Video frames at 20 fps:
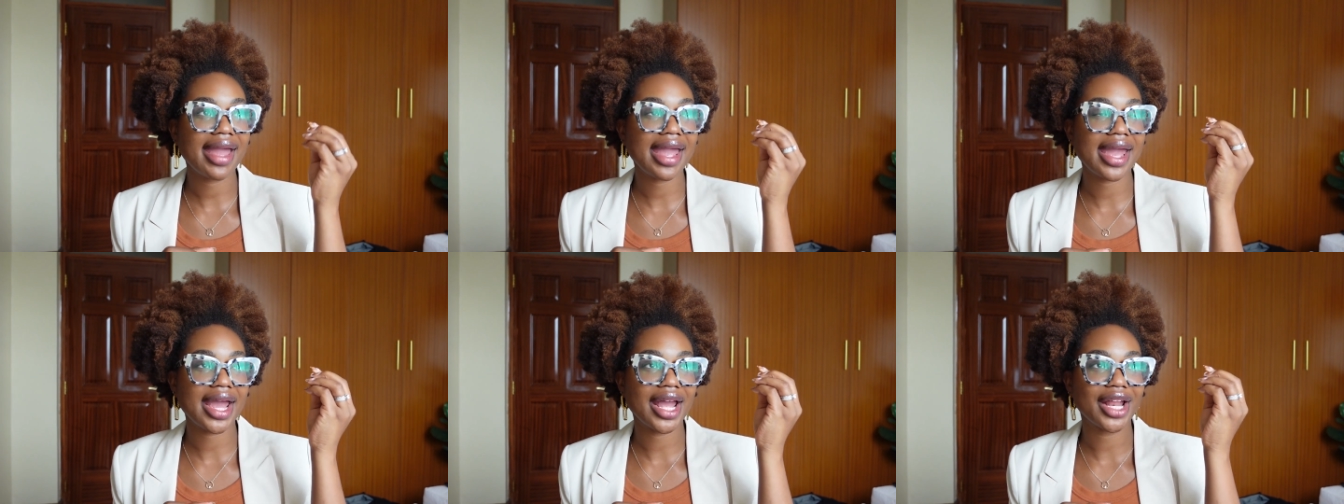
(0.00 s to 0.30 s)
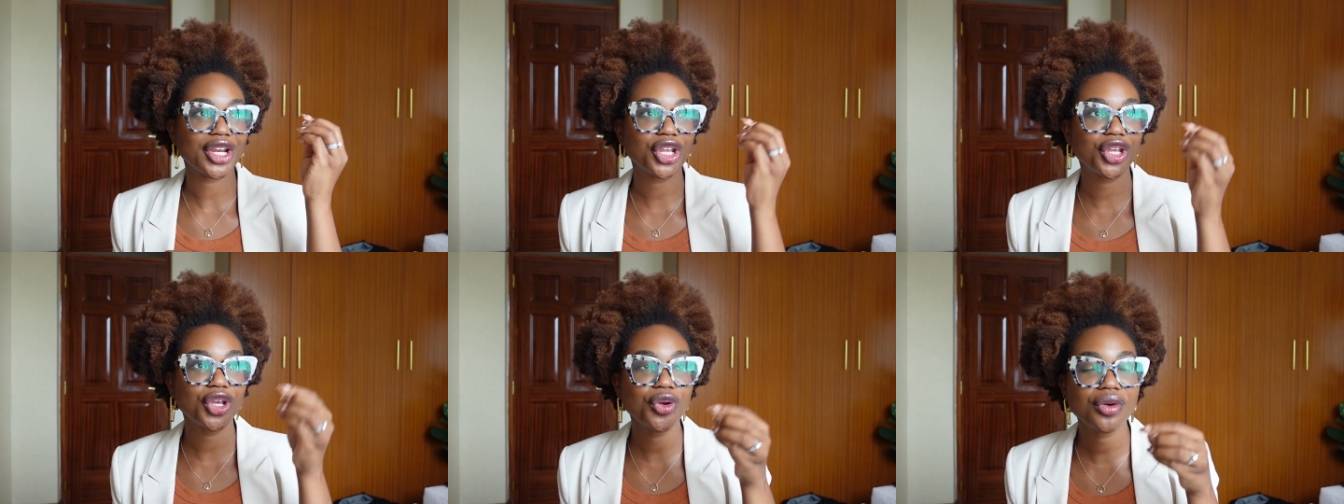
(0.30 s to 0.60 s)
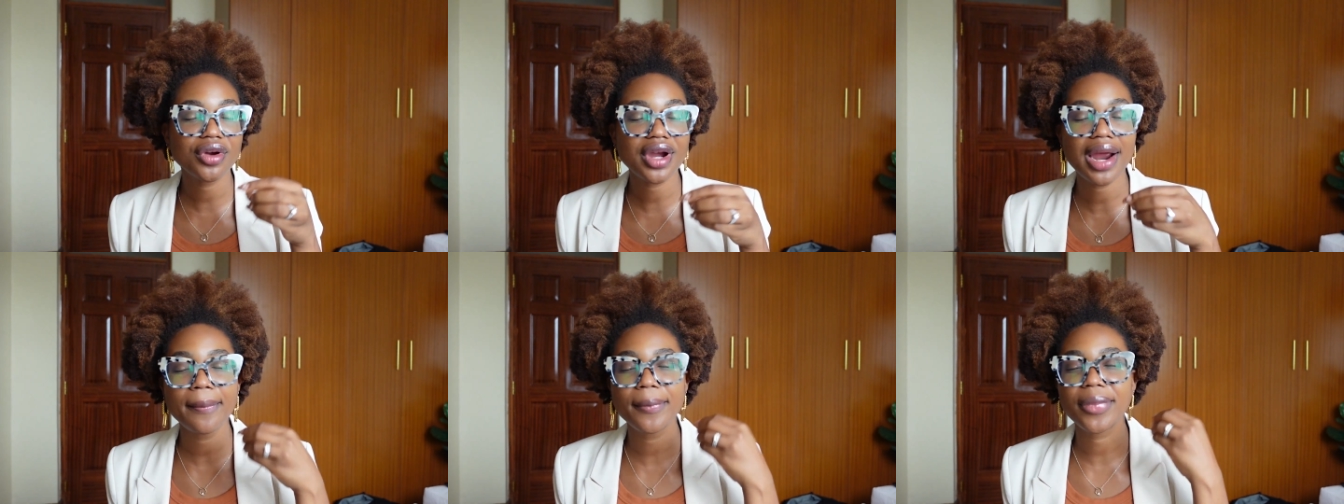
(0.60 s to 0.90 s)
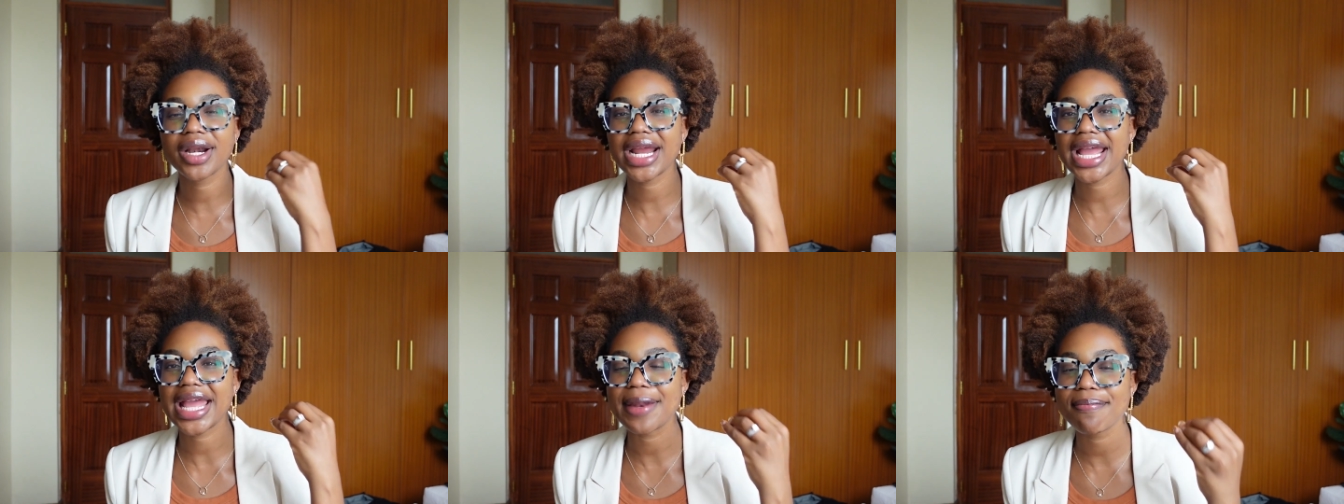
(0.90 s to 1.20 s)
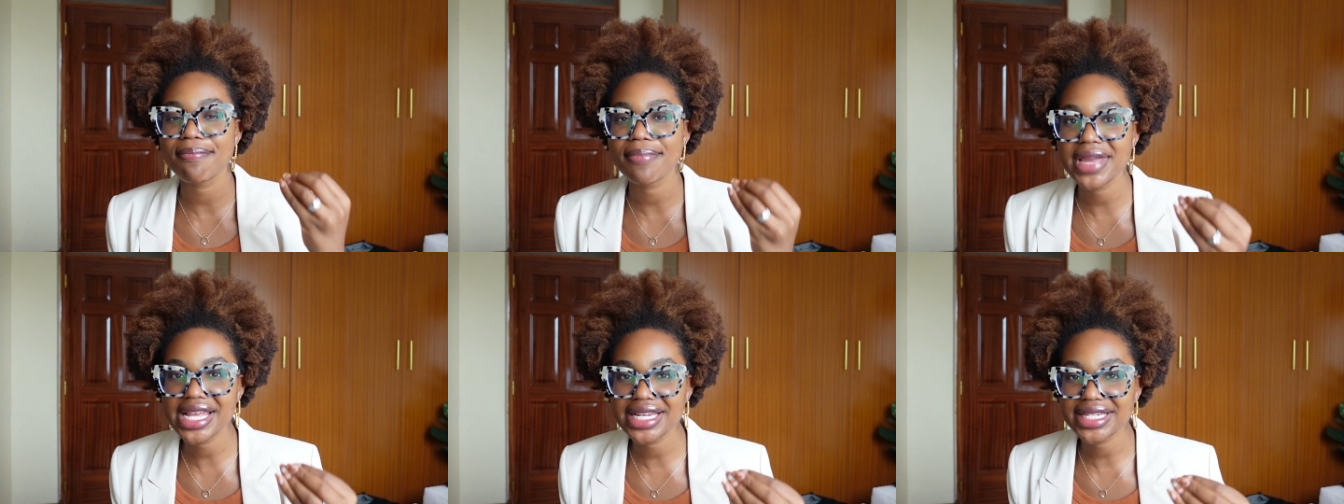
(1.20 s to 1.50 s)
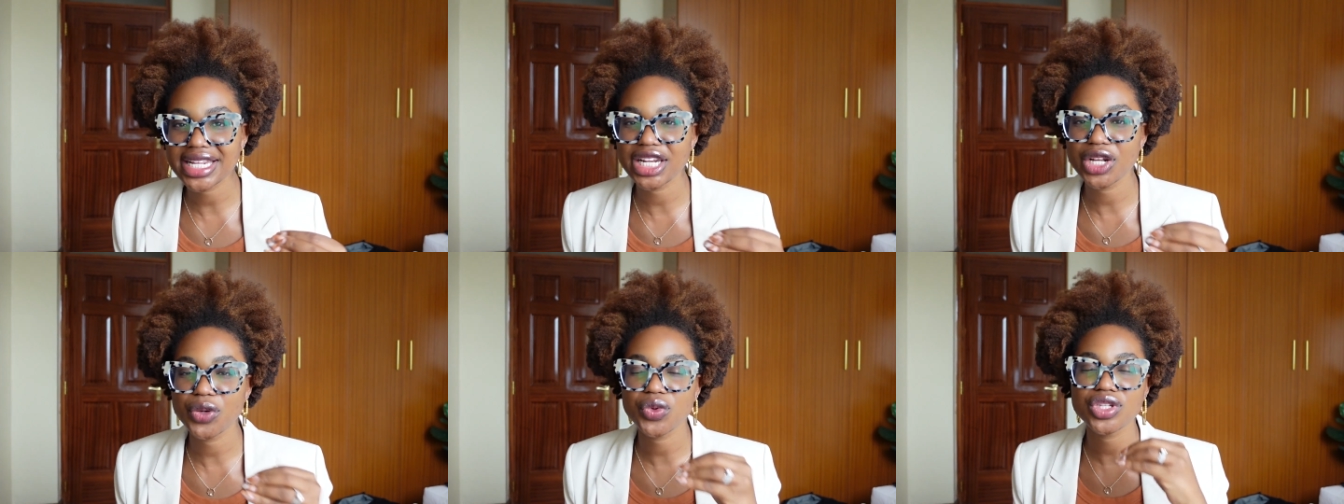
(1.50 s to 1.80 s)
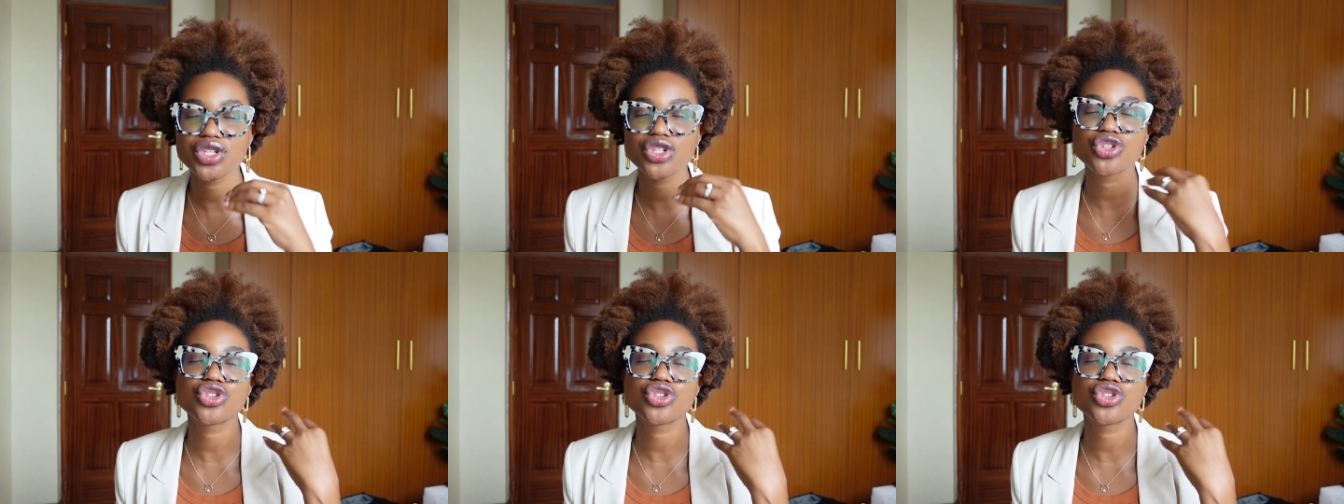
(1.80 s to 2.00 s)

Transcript: and cucumber and mint, and it was